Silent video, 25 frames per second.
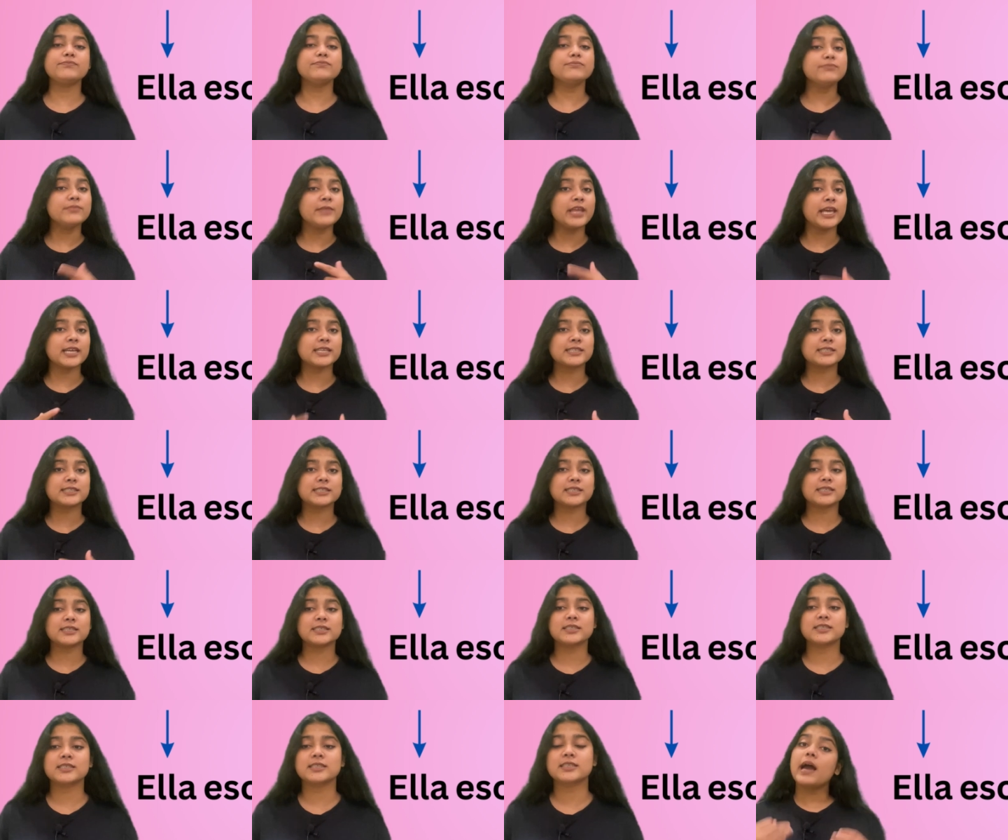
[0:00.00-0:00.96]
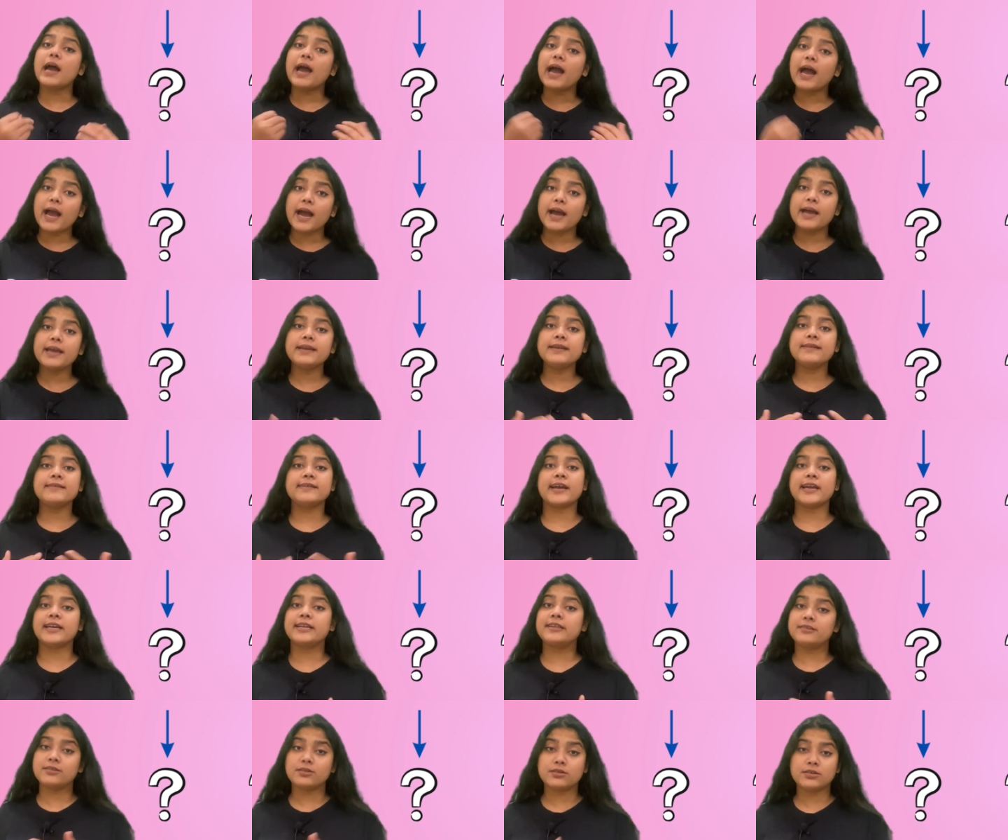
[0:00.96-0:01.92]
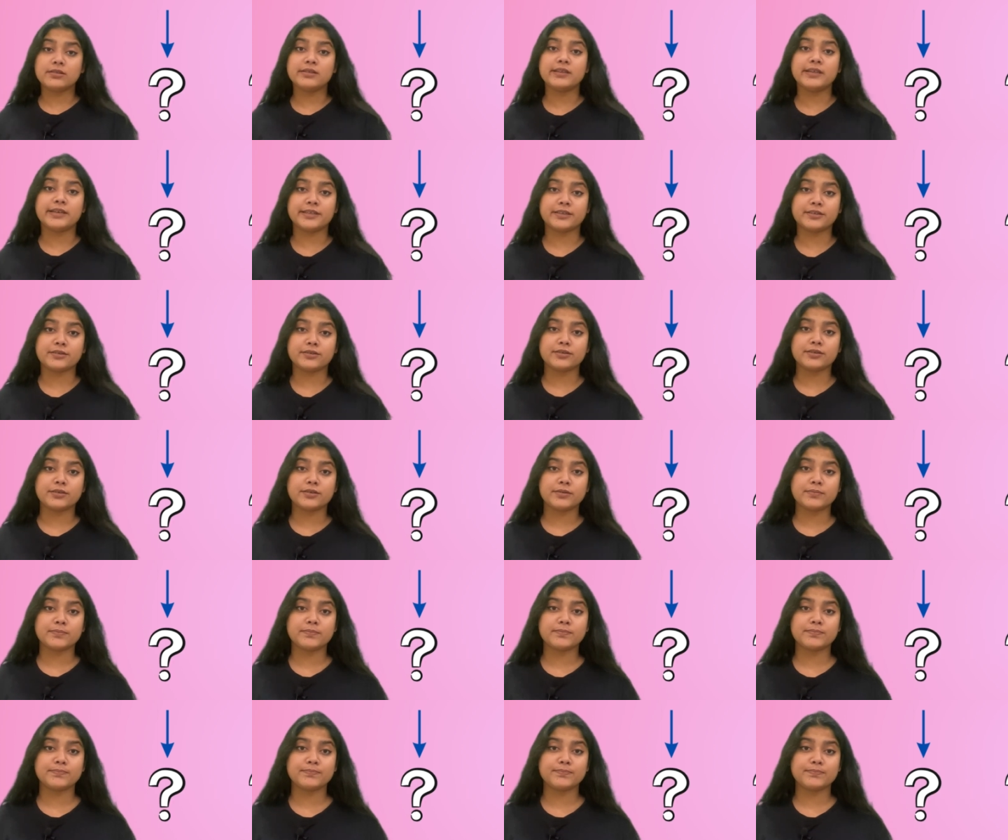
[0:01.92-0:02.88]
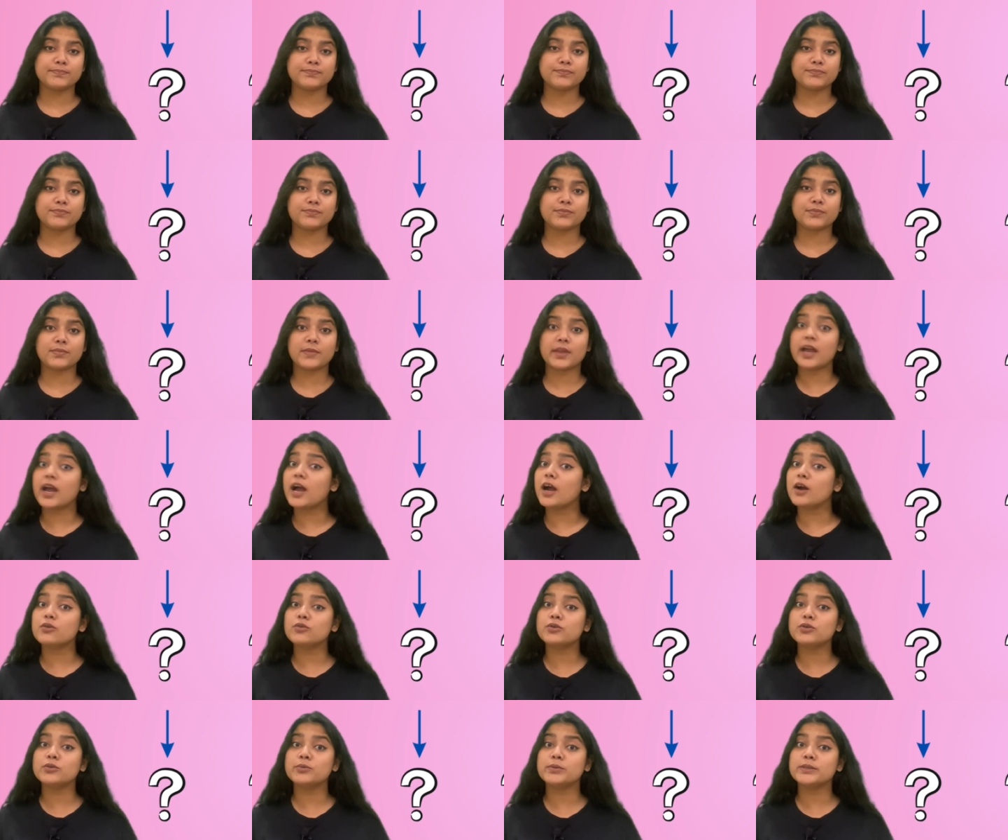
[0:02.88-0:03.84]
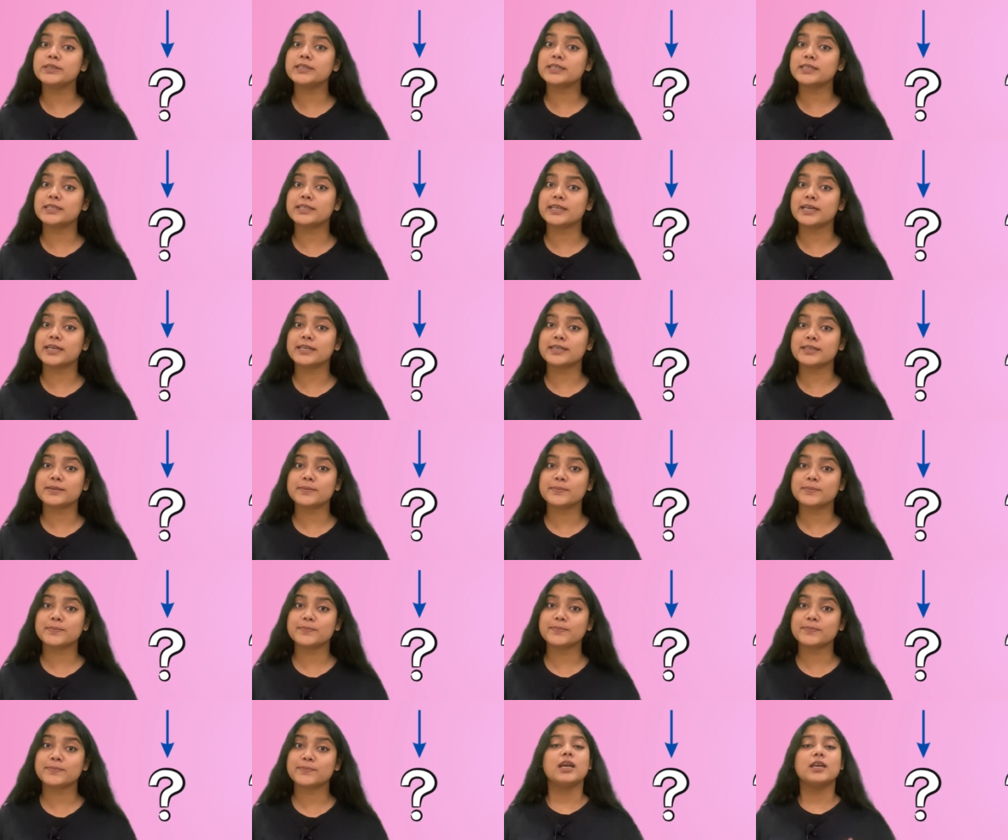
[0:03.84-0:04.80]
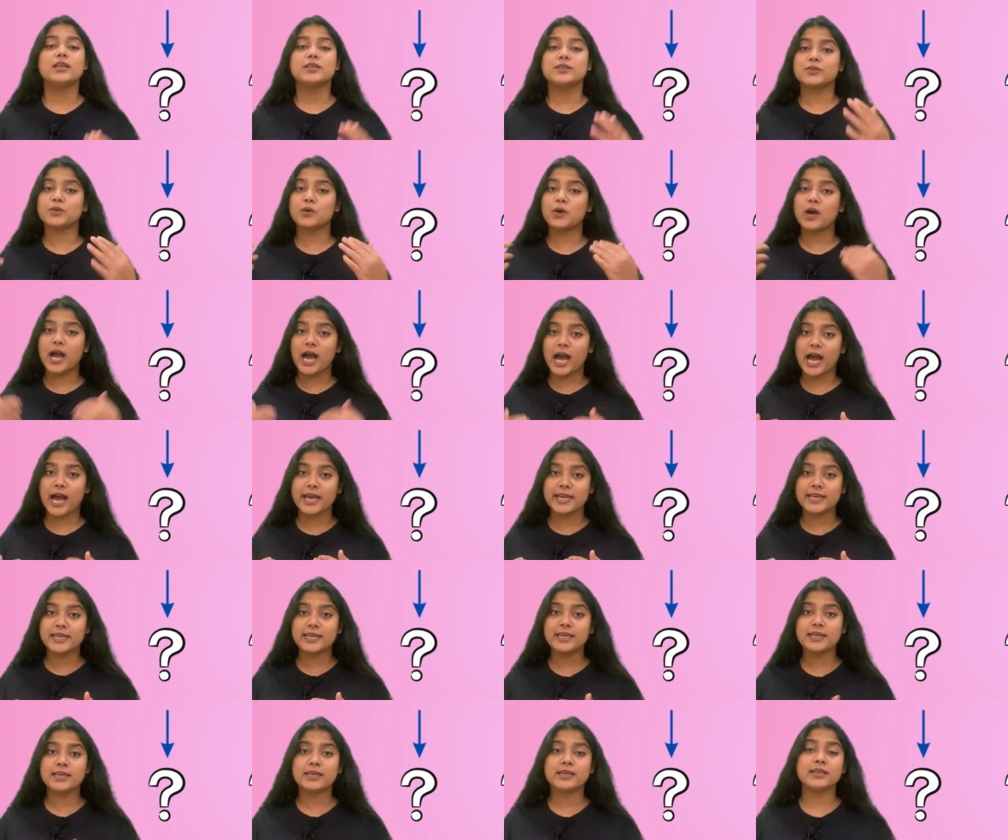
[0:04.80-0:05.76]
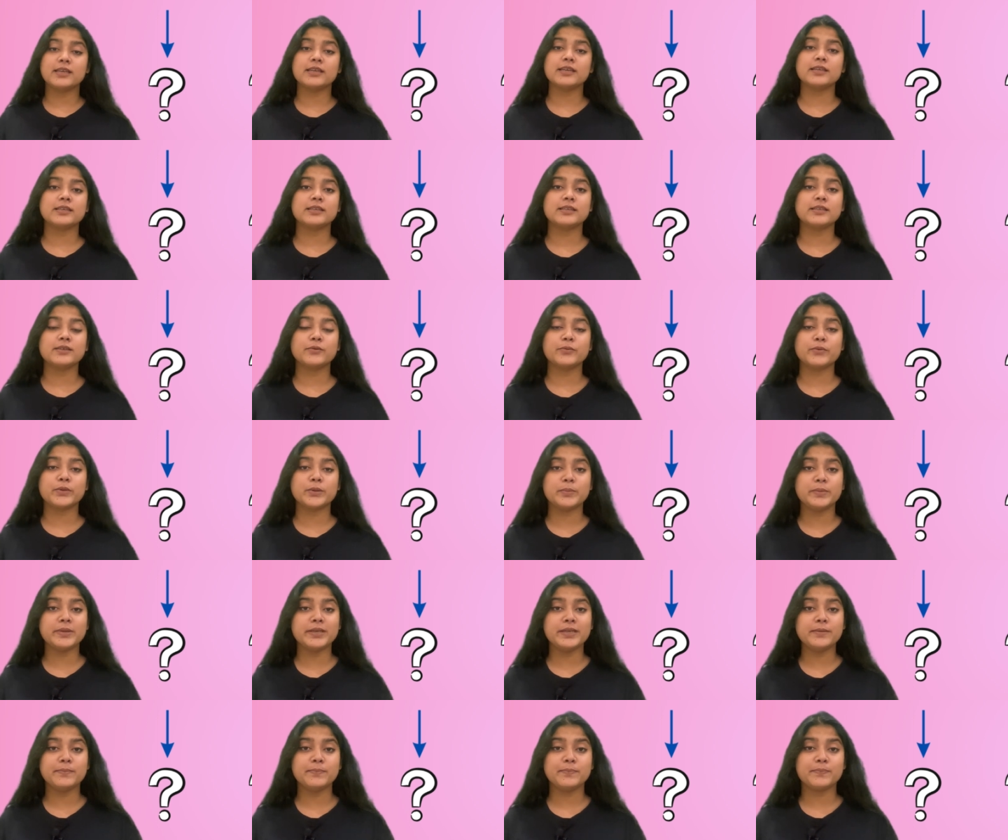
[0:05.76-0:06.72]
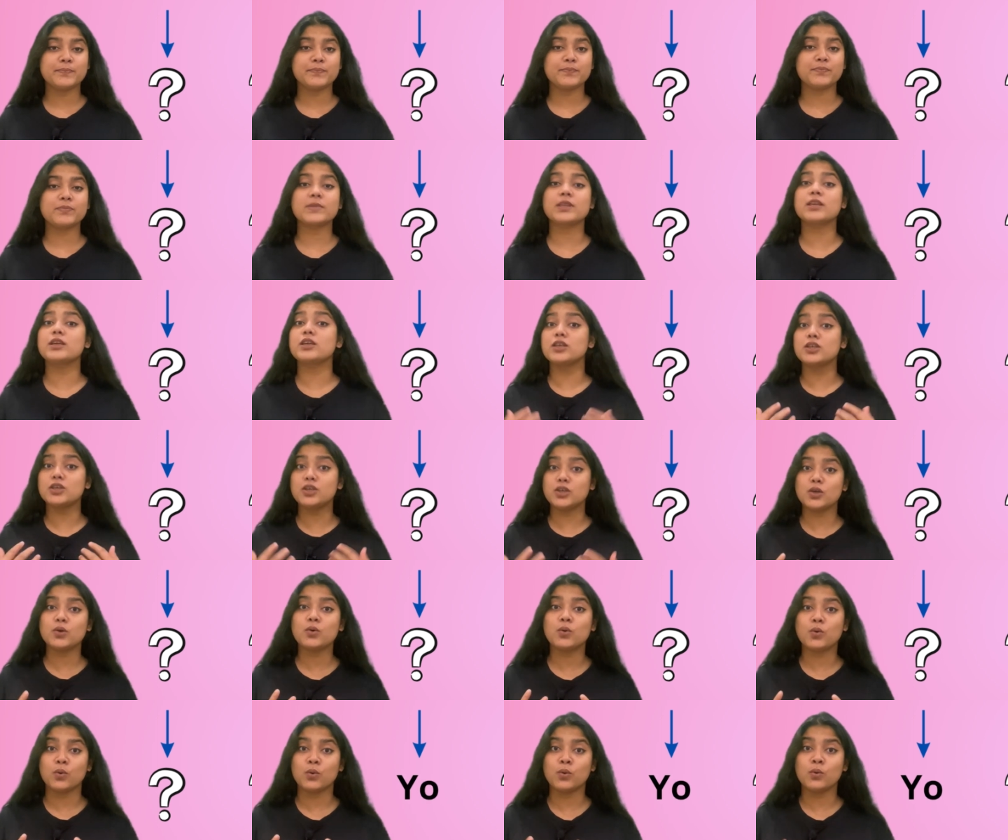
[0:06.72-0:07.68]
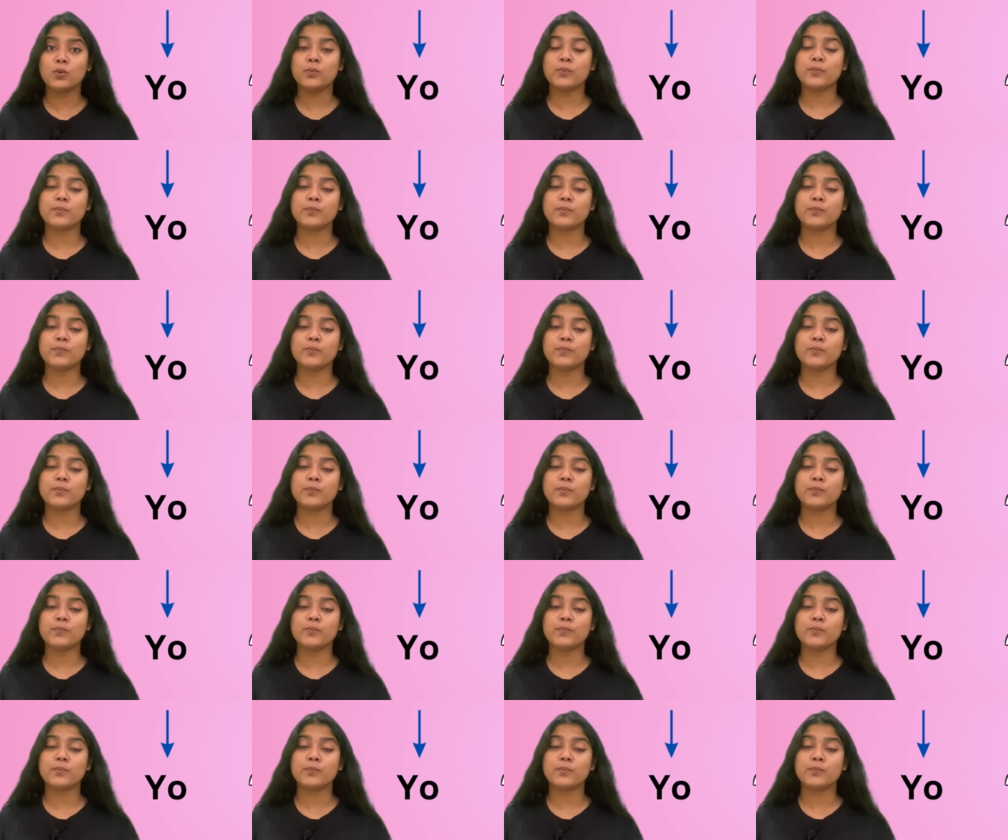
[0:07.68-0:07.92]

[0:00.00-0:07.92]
Next, I write a letter. How do we say that? So I will be yo.